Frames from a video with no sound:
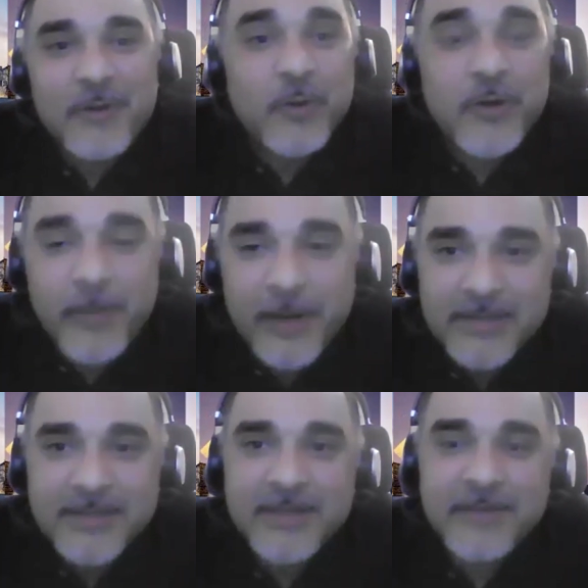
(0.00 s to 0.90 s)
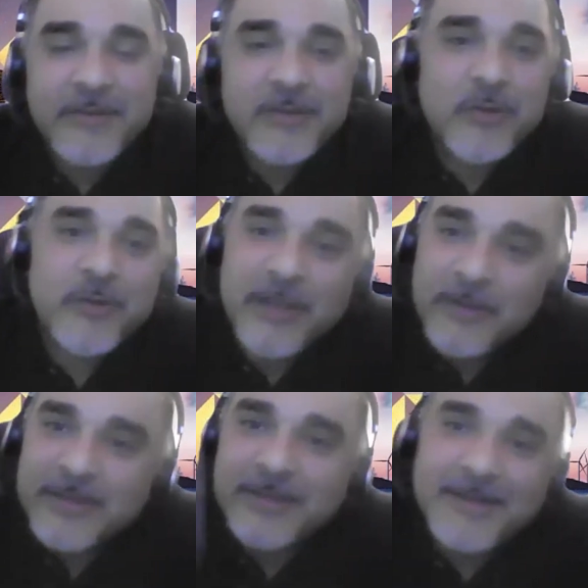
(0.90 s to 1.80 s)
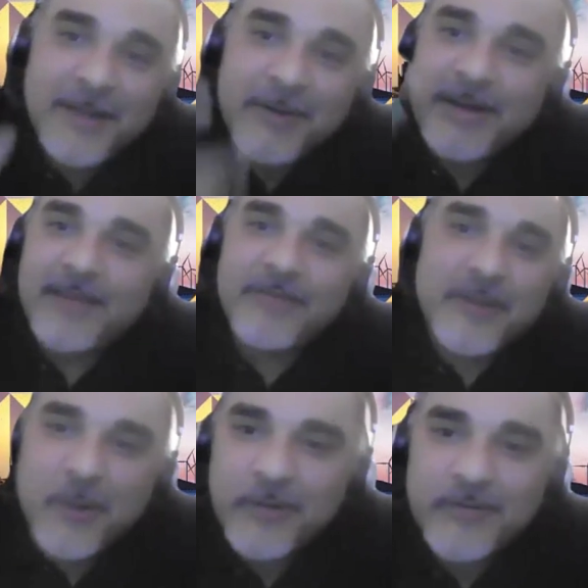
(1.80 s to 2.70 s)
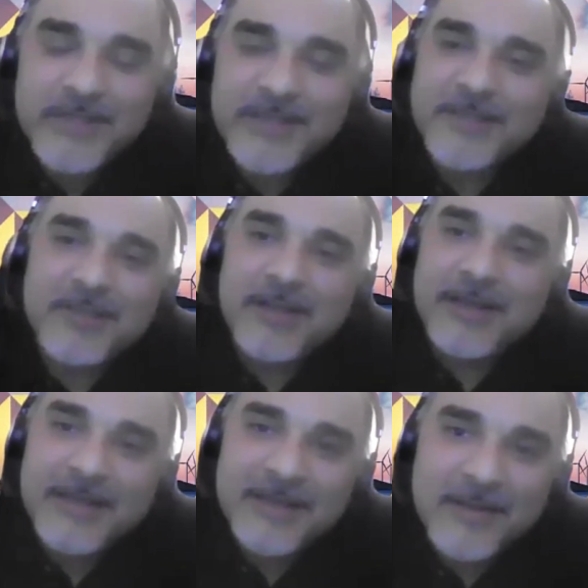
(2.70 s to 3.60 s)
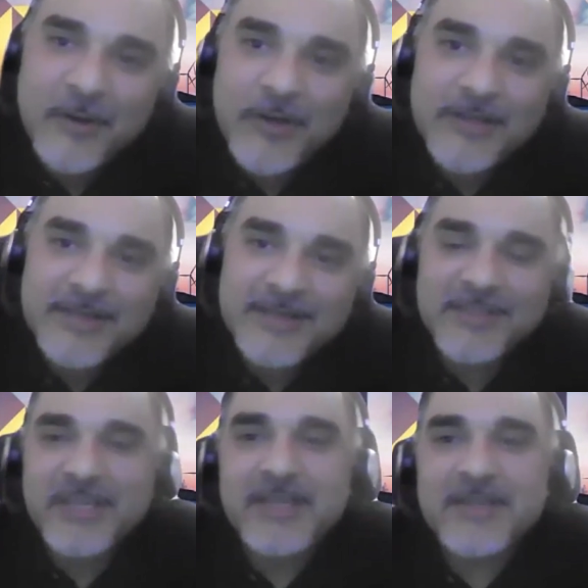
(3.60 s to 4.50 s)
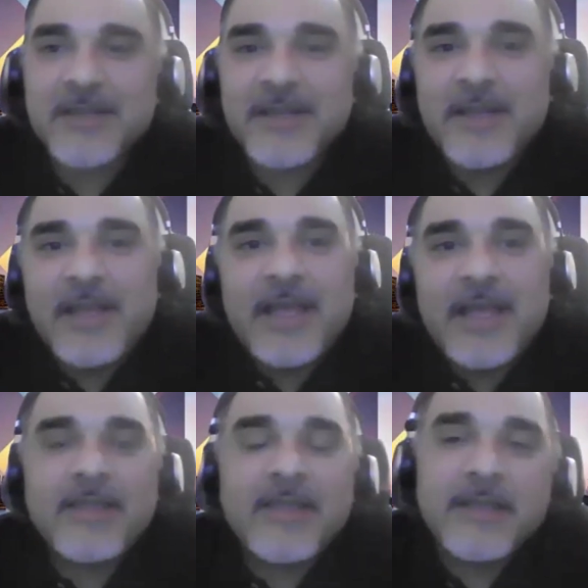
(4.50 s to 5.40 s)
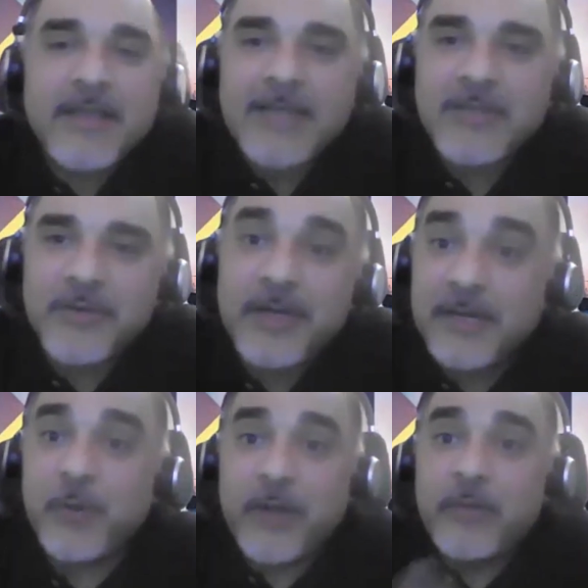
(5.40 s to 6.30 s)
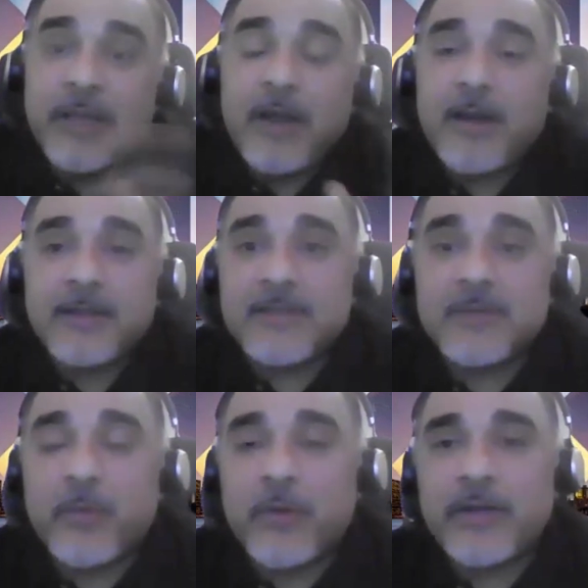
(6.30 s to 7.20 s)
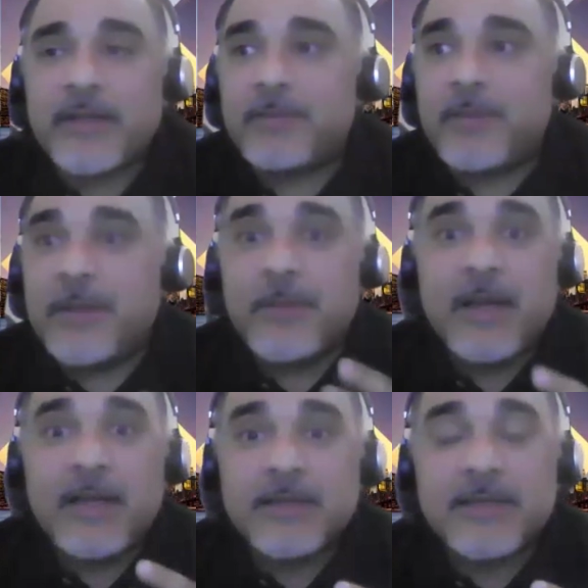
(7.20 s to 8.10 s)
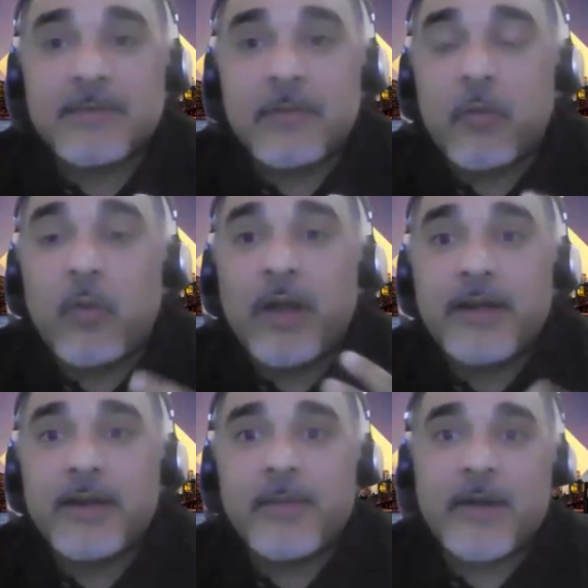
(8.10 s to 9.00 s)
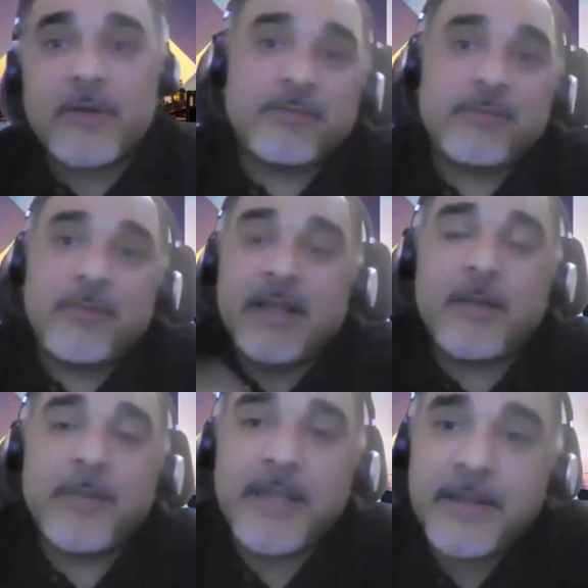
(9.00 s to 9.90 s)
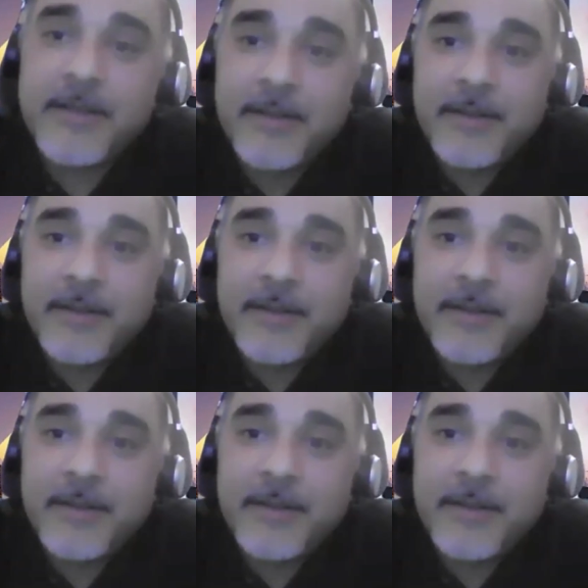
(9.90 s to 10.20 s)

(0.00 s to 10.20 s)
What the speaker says: known about this individual without sitting down and having a conversation and an honest exchange. And I think that's really where we are at this point, that people are just worried about becoming